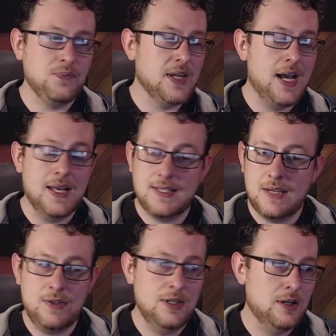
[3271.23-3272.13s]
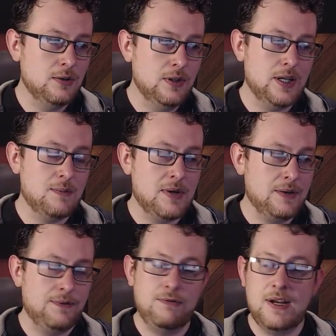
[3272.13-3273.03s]
As ever, go look at my
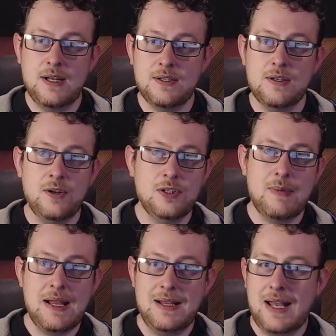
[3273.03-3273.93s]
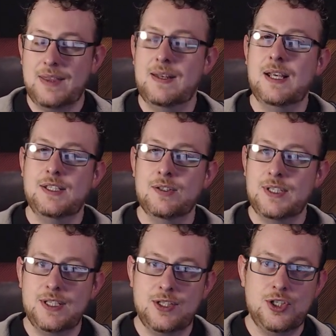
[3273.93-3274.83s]
friend Noseman,
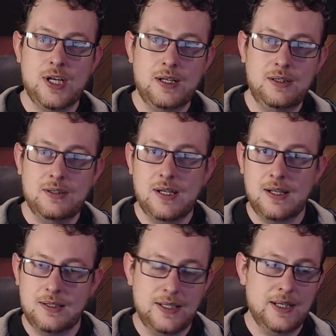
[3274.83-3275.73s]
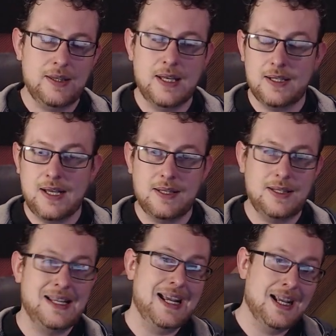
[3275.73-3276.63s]
Athanasios' channel. I'll link that at
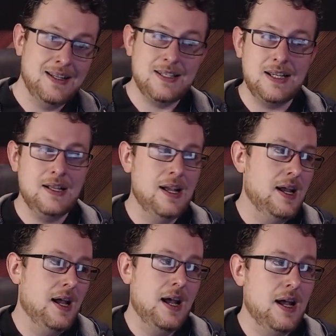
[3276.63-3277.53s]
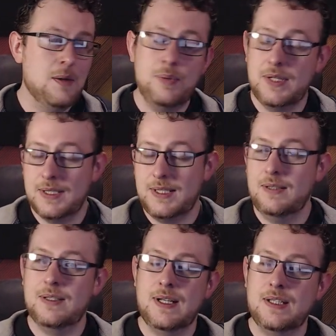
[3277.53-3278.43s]
the end here. But until
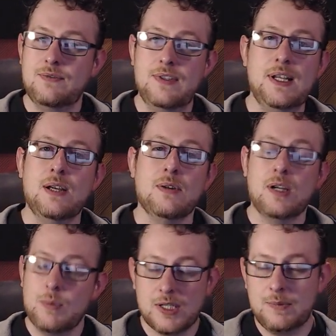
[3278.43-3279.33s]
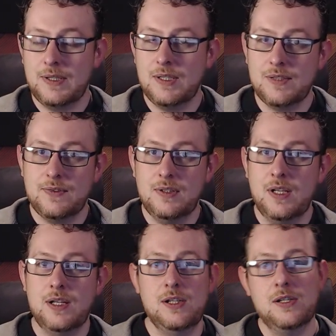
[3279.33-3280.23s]
the next video, I hope that's been useful.
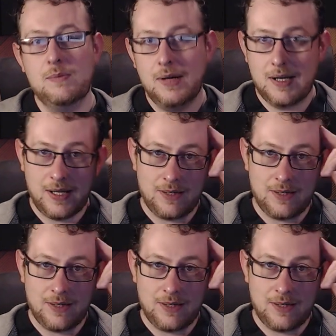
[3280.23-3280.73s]
Goodbye.